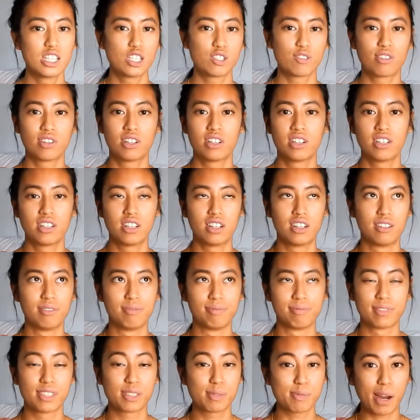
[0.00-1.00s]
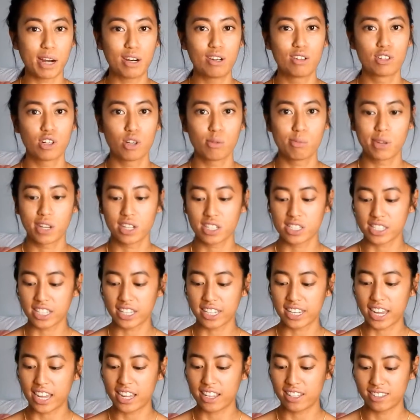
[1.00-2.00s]
for spiral notebooks, they
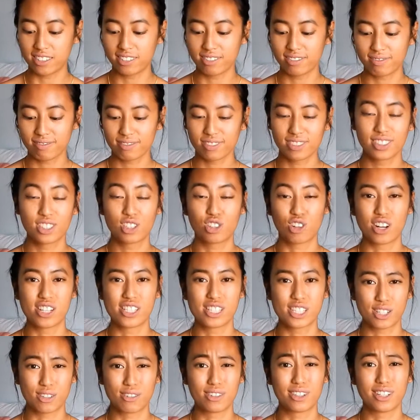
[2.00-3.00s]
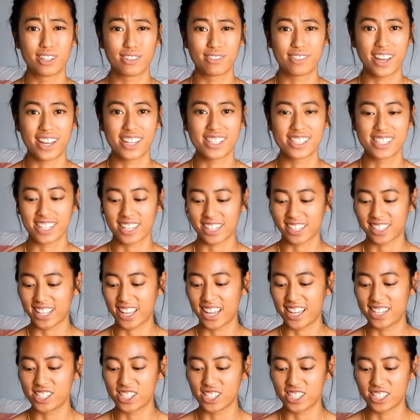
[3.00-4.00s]
get crusty really fast, like the
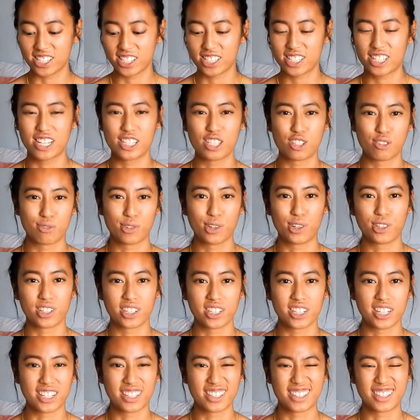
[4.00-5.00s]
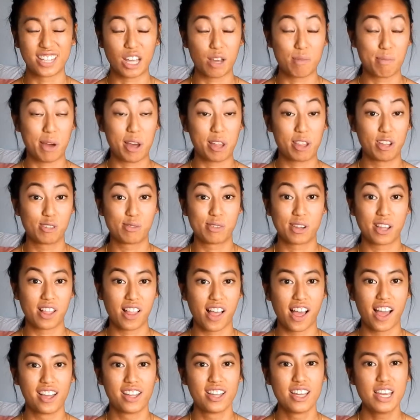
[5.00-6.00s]
edges tend to fold in, and that bothers me a
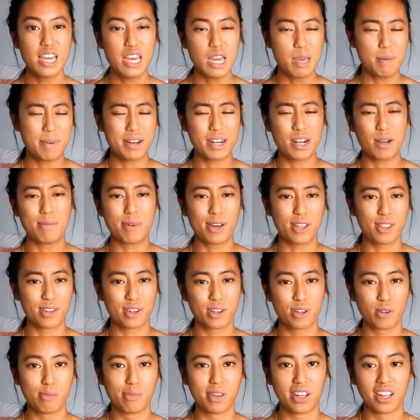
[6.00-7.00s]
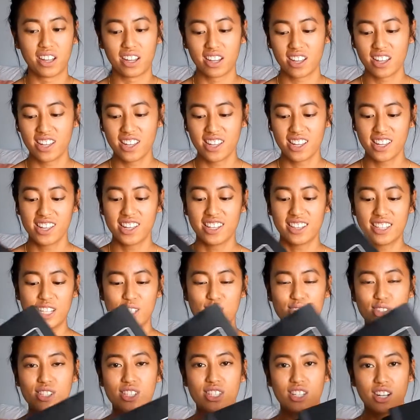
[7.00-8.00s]
lot. It might not bother you, but
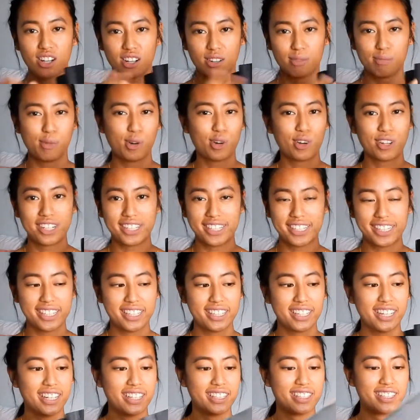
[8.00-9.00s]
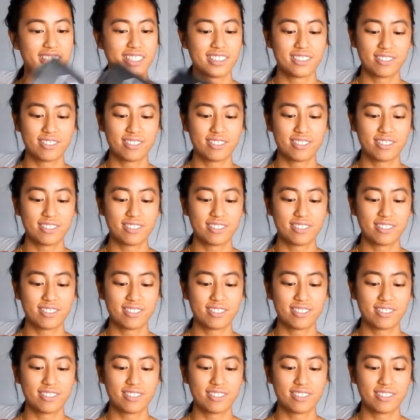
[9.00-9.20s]
these ones are more neat, and